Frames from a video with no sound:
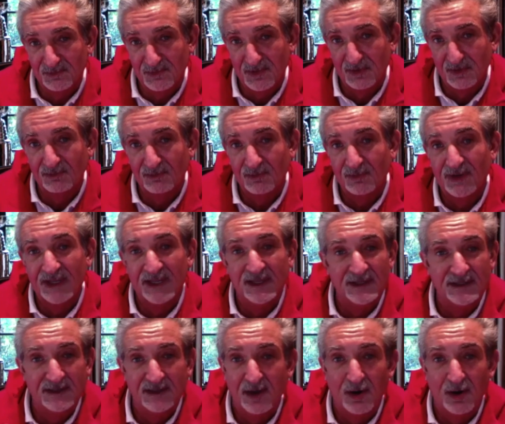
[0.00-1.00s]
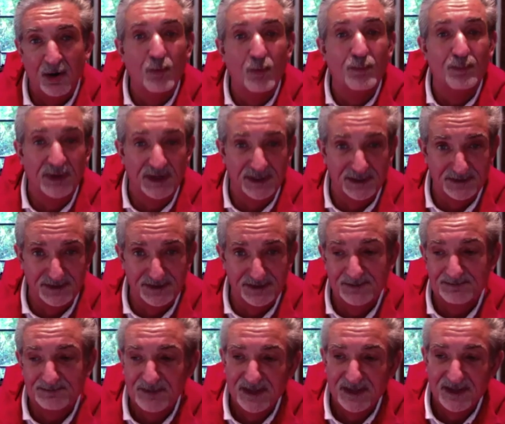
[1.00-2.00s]
reopened,
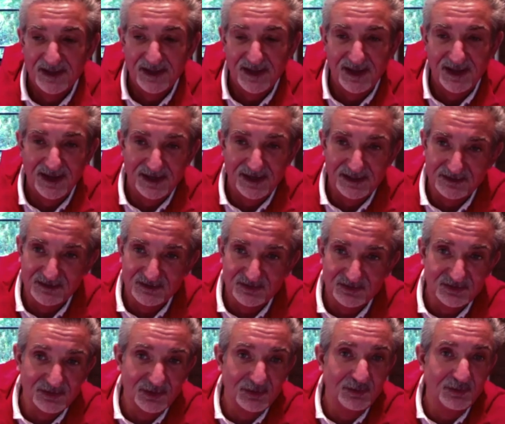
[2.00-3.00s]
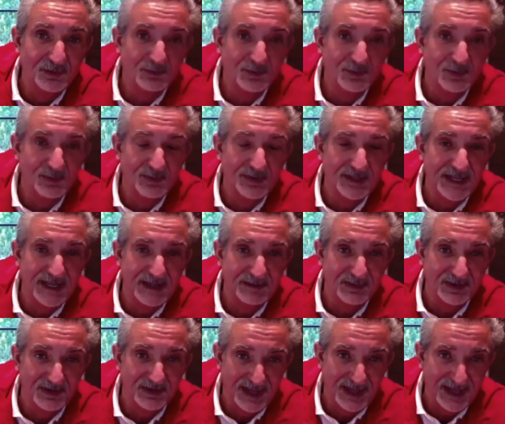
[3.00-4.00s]
and soon we'll be
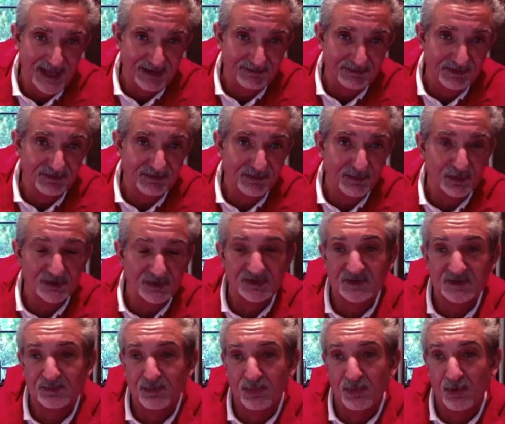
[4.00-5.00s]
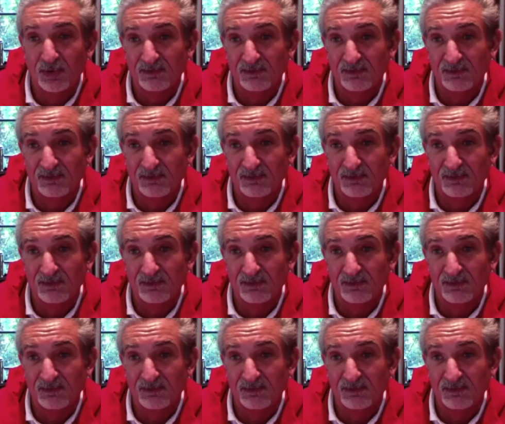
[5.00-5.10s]
able to have the first